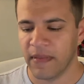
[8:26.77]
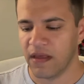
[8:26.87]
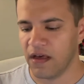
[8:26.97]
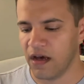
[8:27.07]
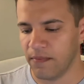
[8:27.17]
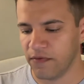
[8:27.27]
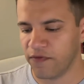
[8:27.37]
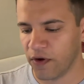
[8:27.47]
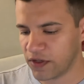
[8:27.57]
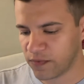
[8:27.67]
Um,
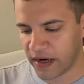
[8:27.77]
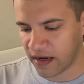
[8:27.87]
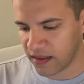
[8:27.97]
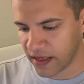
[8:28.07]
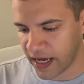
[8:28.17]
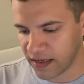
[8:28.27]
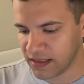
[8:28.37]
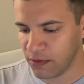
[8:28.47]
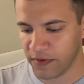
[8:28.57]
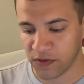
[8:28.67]
first, right out of the gate, the
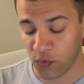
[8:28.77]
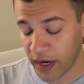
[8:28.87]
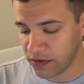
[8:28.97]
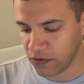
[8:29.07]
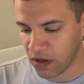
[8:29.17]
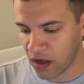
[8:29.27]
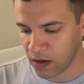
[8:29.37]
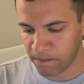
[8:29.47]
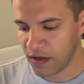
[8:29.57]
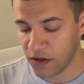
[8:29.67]
movie is way too
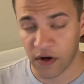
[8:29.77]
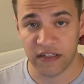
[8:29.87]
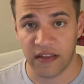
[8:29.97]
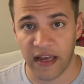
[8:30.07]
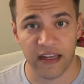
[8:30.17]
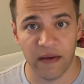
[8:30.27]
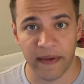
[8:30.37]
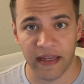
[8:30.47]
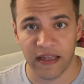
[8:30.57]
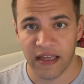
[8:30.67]
long. You already saw that coming.